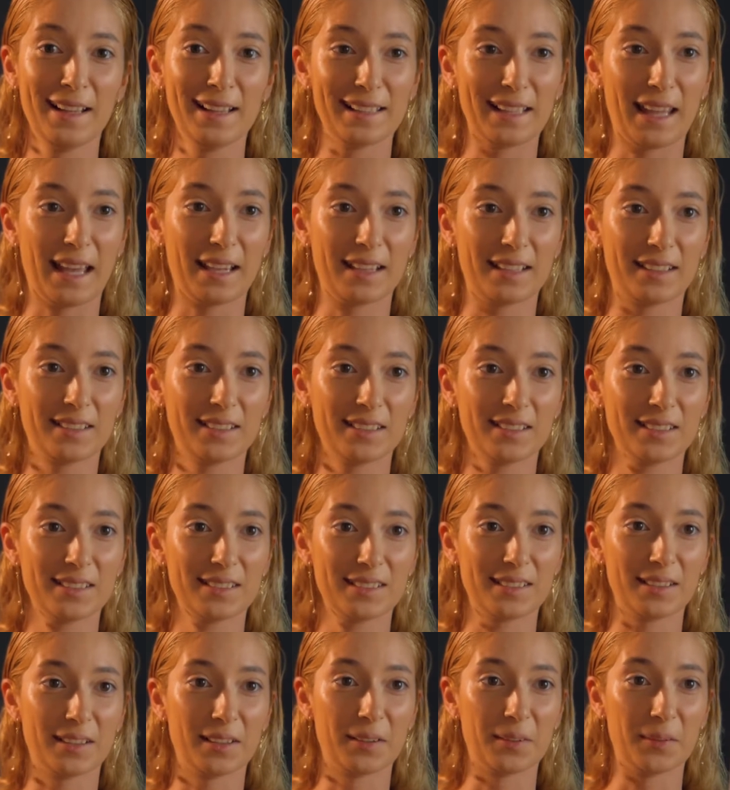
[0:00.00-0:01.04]
like
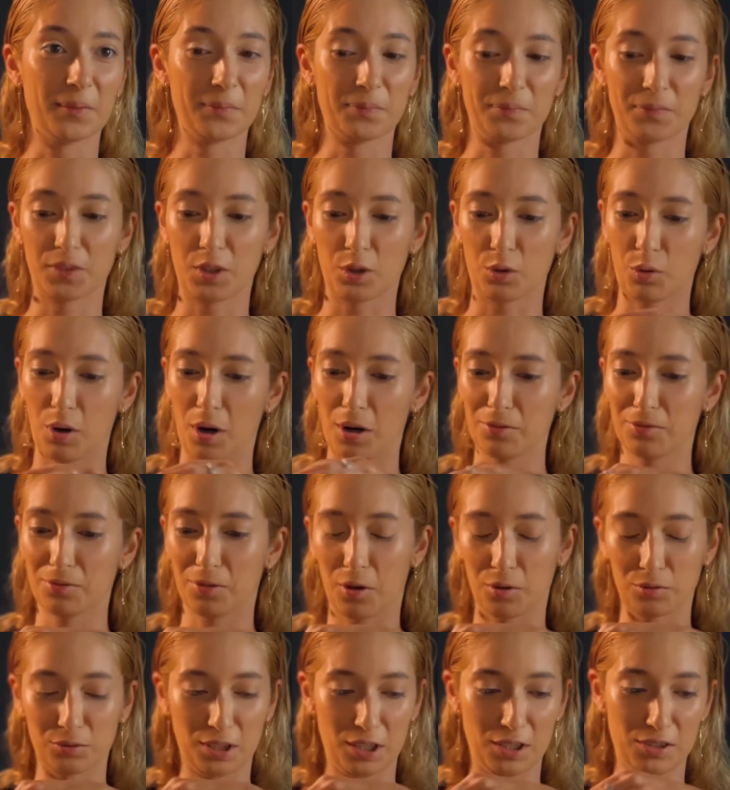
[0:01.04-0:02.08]
the right
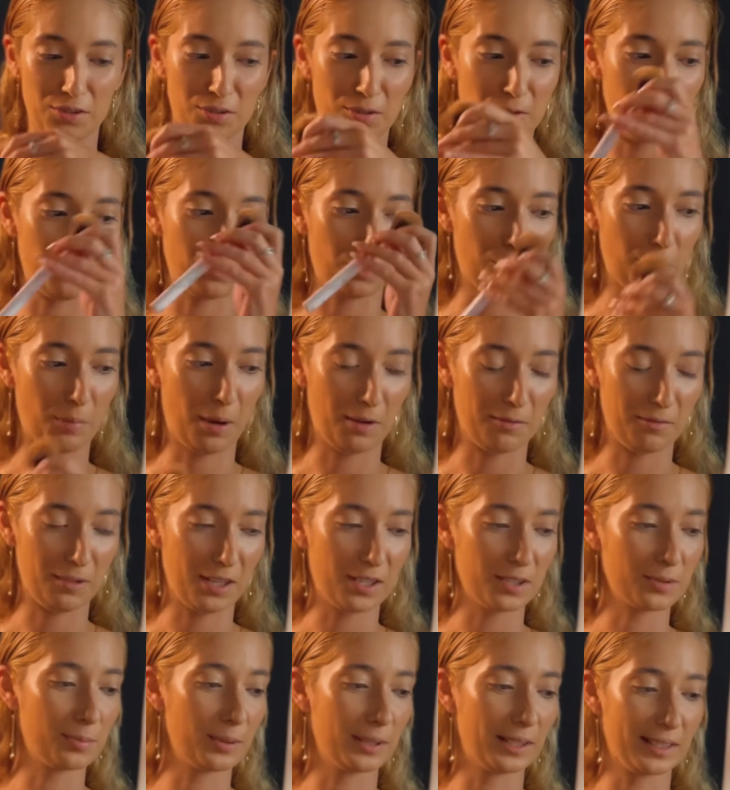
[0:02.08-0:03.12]
foundation for my face
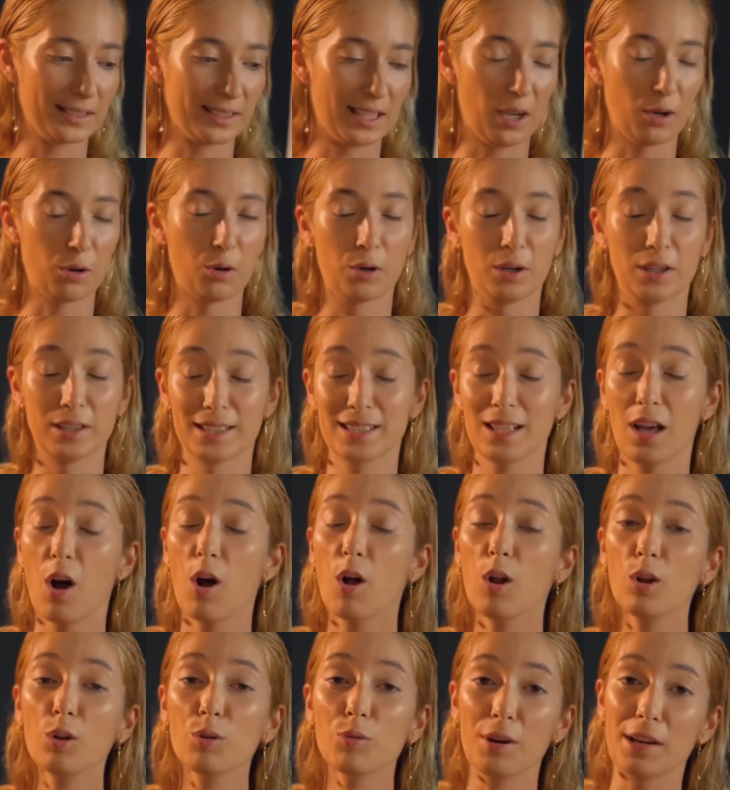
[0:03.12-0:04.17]
because I was
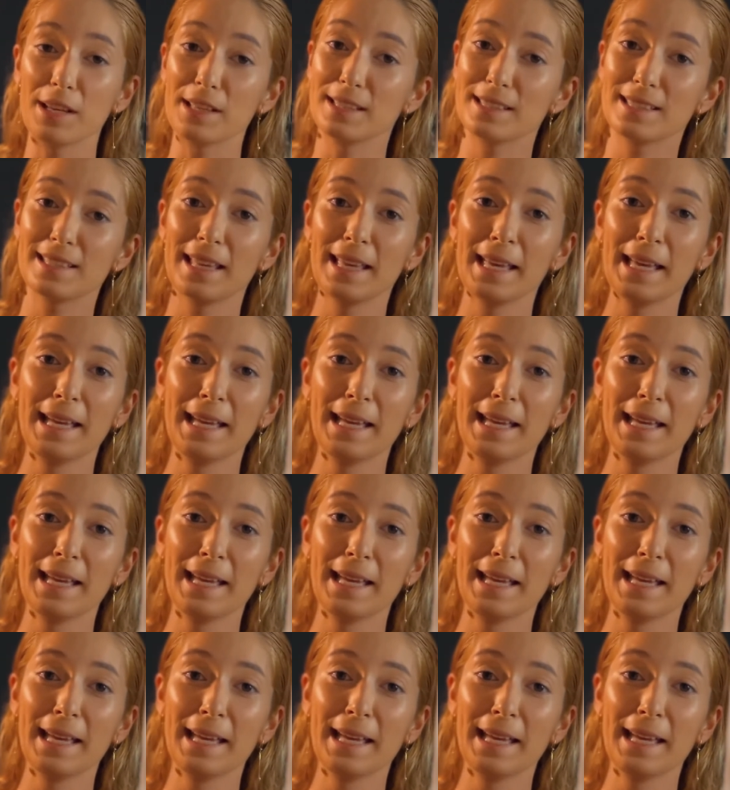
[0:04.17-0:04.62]
always